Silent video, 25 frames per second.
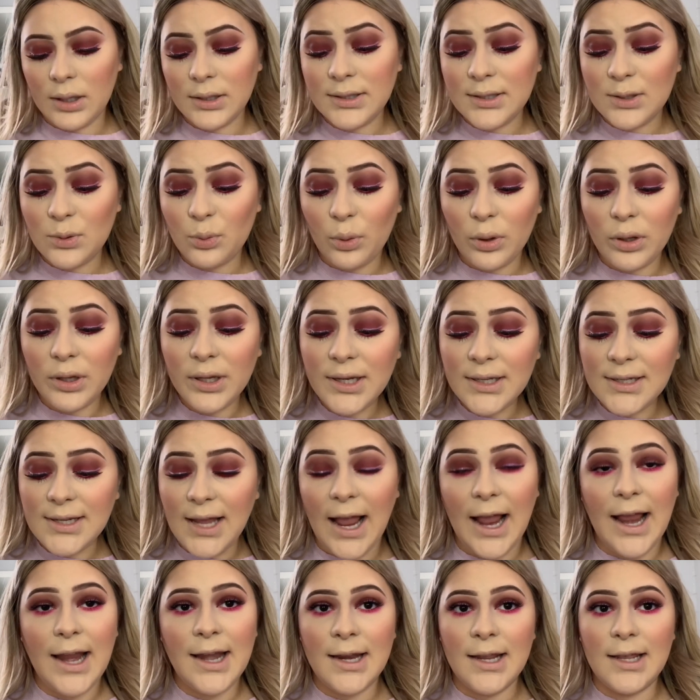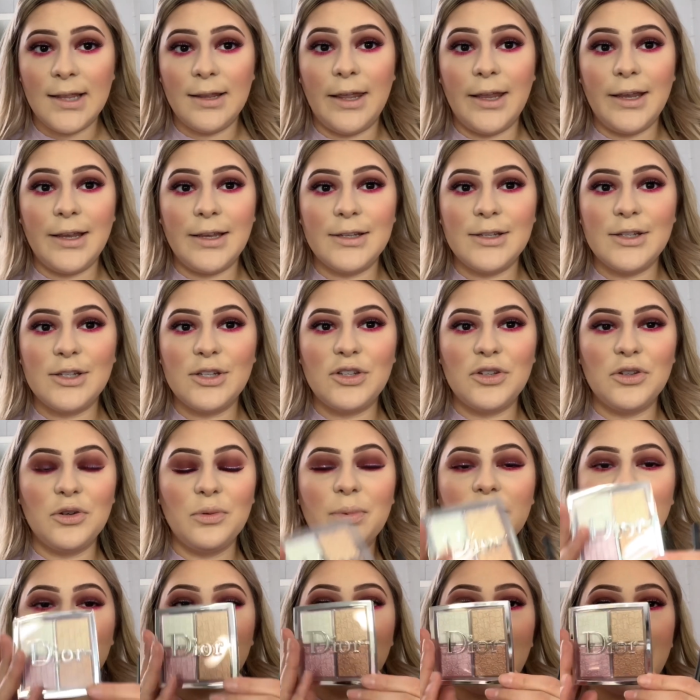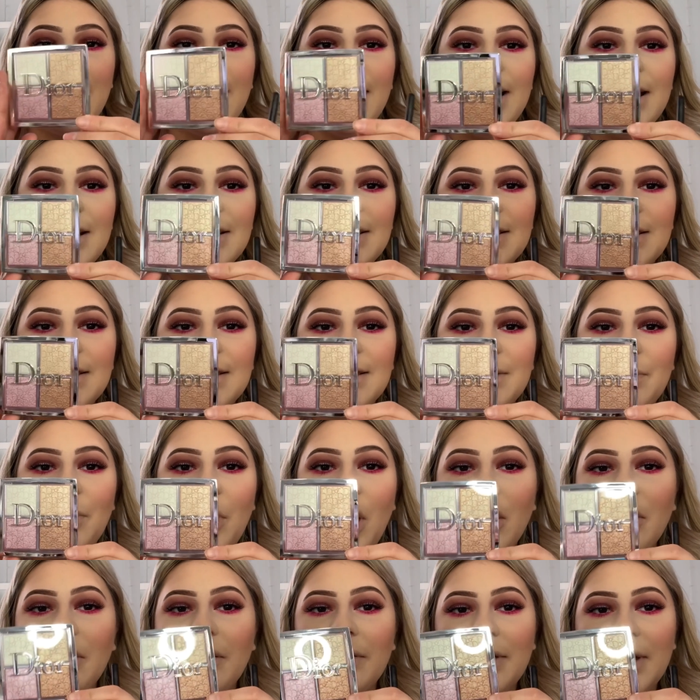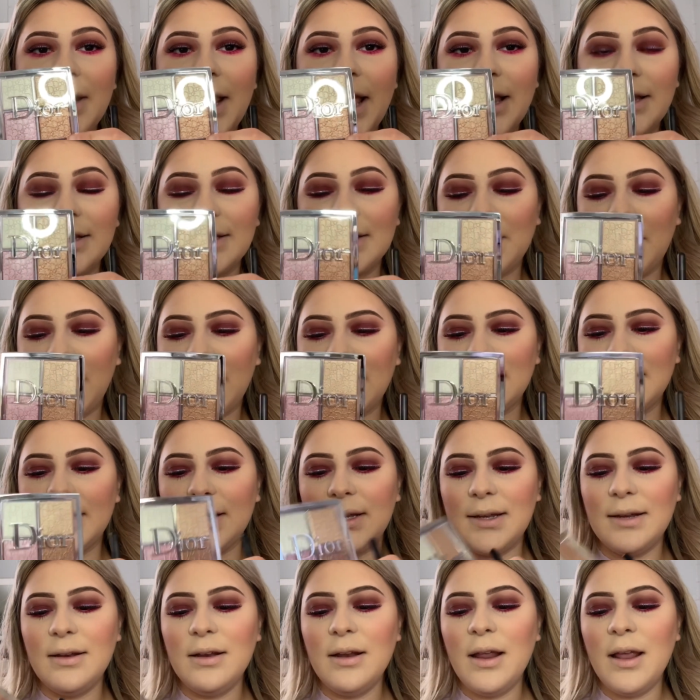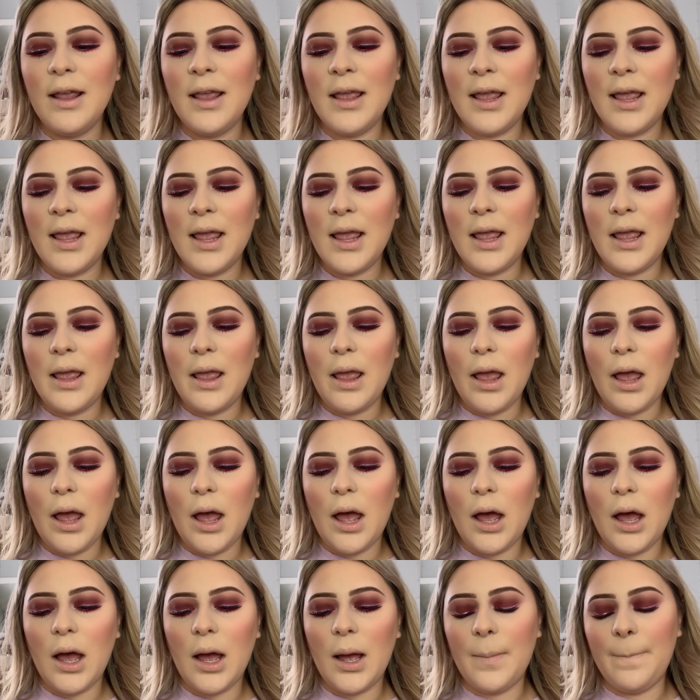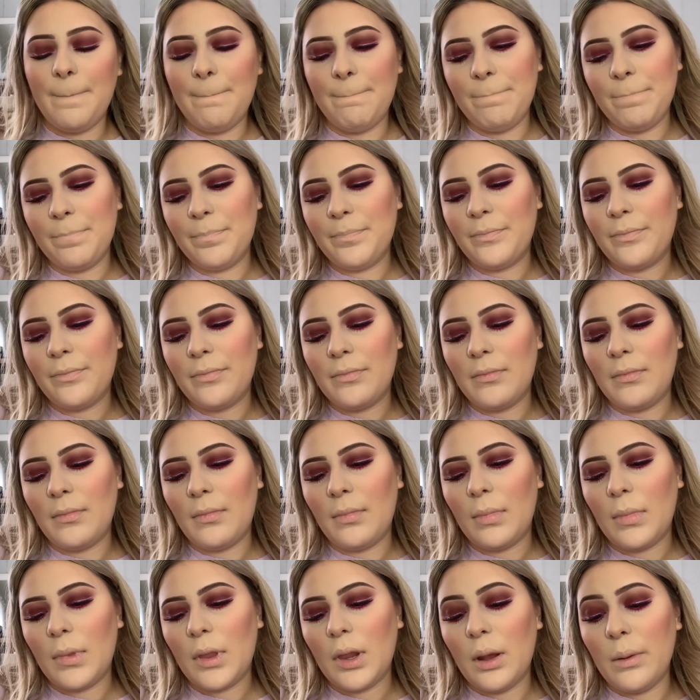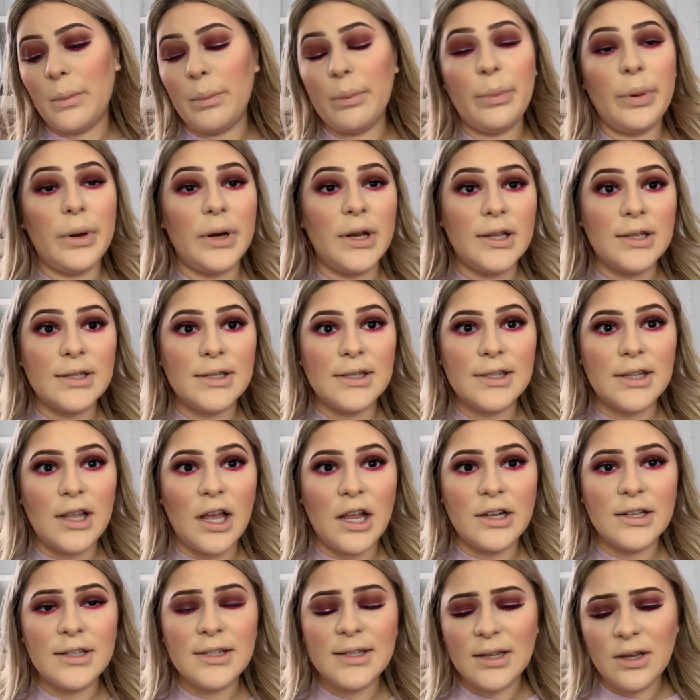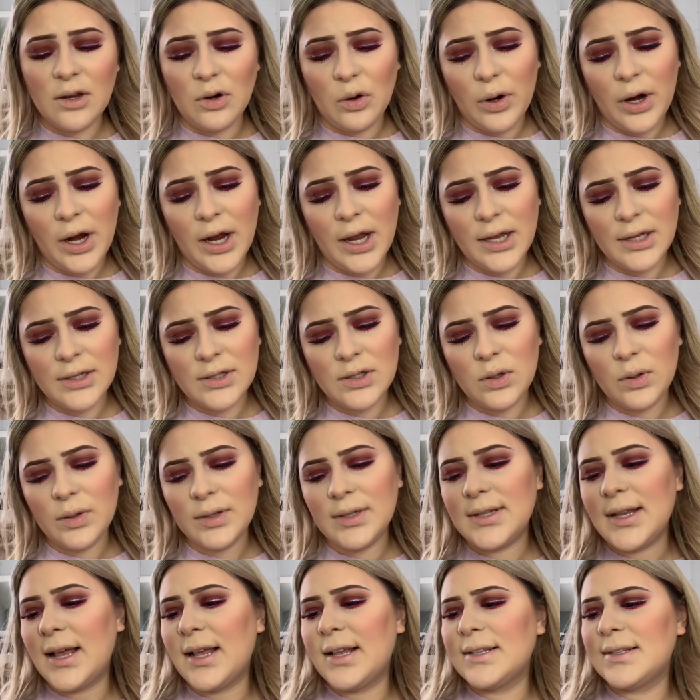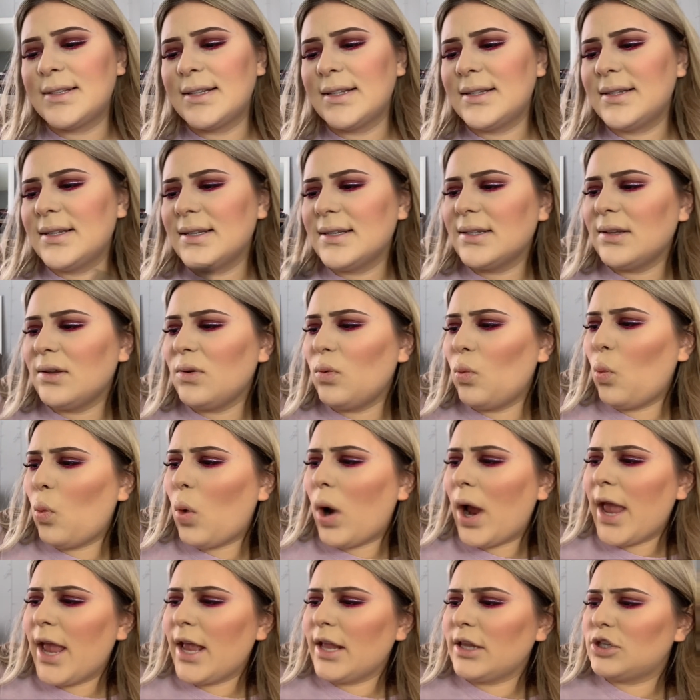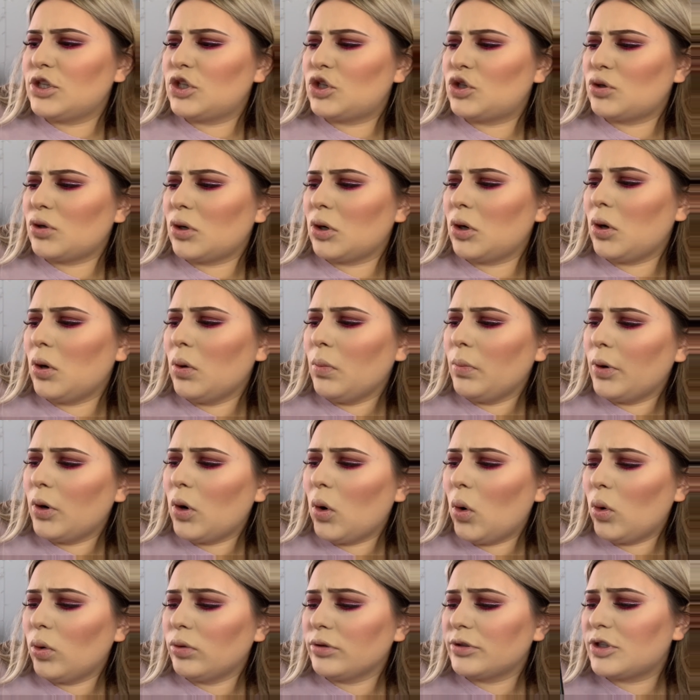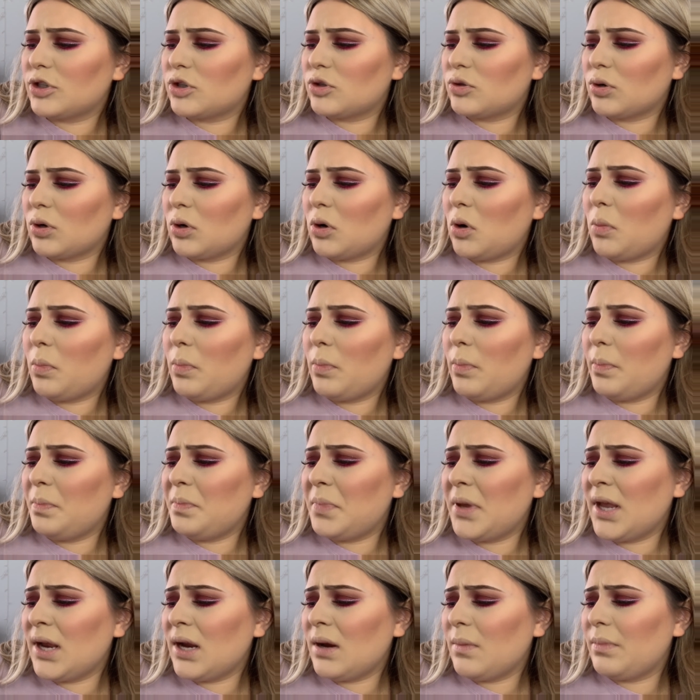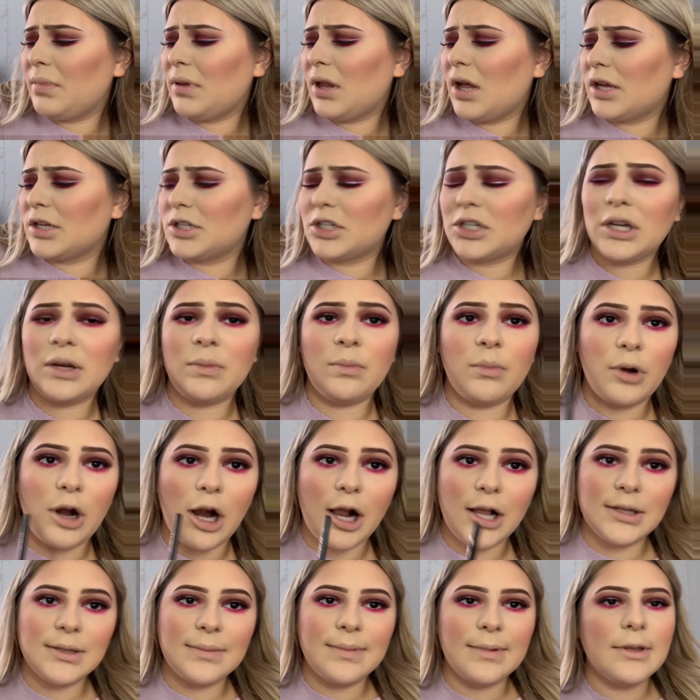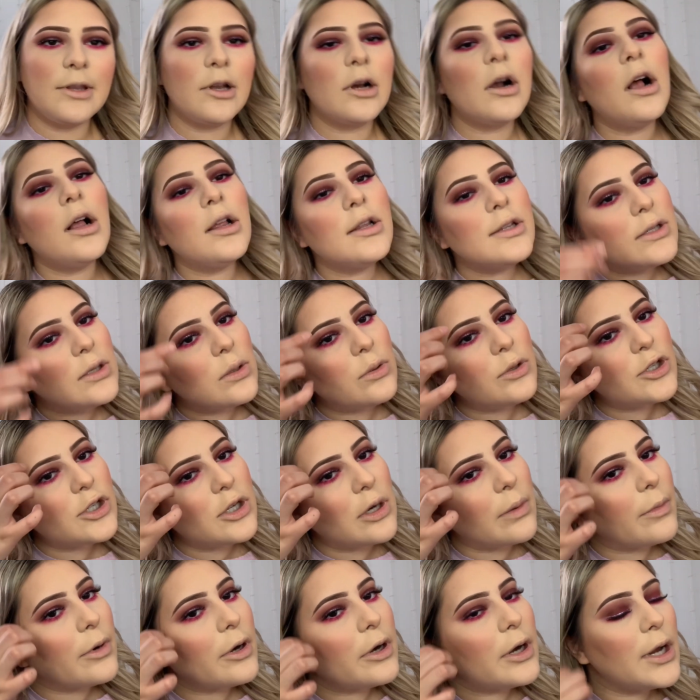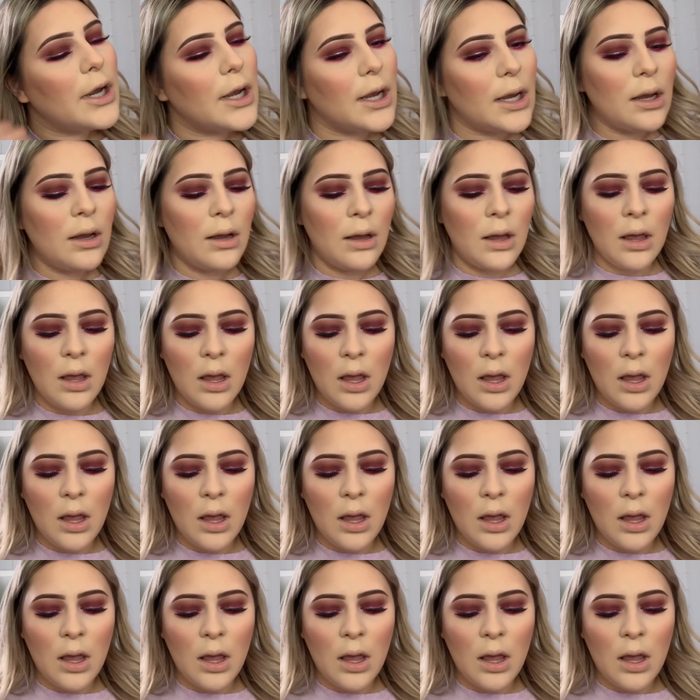It's really tiny, like it's super tiny. It's smaller than I expected. But it's honestly great. So it says this is a white strobe, gold strobe, pink blush, and bronze, but they're all so shimmery